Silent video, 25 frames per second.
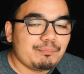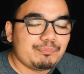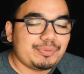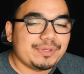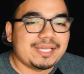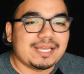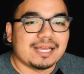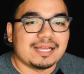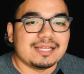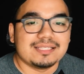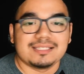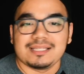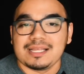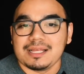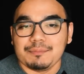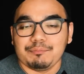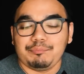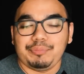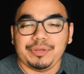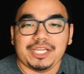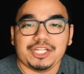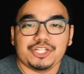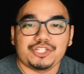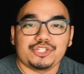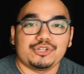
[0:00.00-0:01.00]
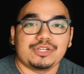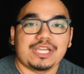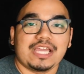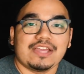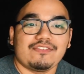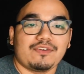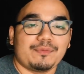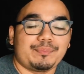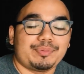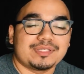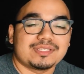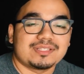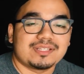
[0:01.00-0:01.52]
because Pikachu
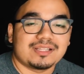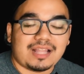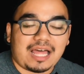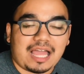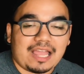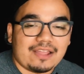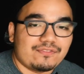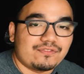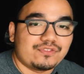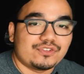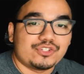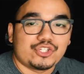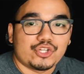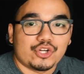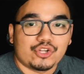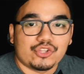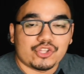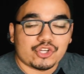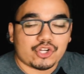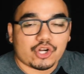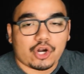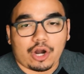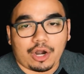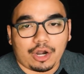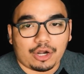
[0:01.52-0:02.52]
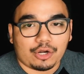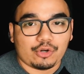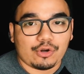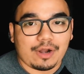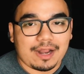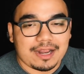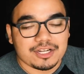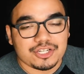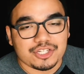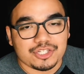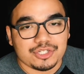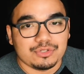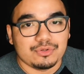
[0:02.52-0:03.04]
gave up his life during the car
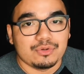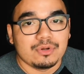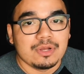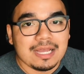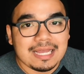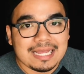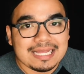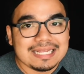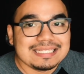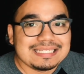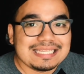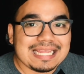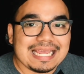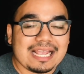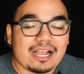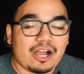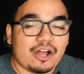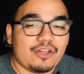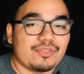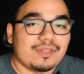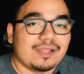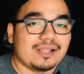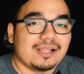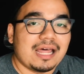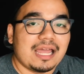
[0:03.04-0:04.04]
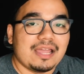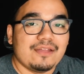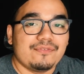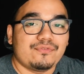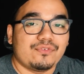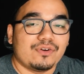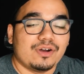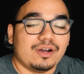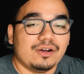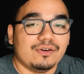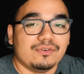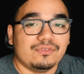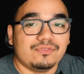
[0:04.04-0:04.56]
crash to take on the
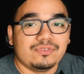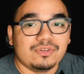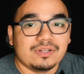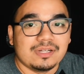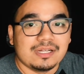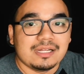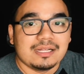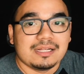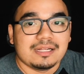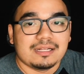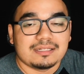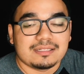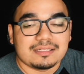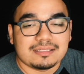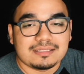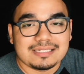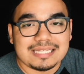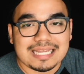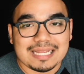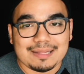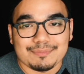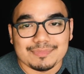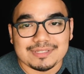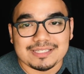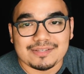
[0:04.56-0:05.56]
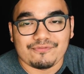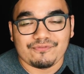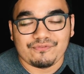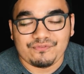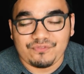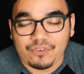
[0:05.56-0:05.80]
life of Tim's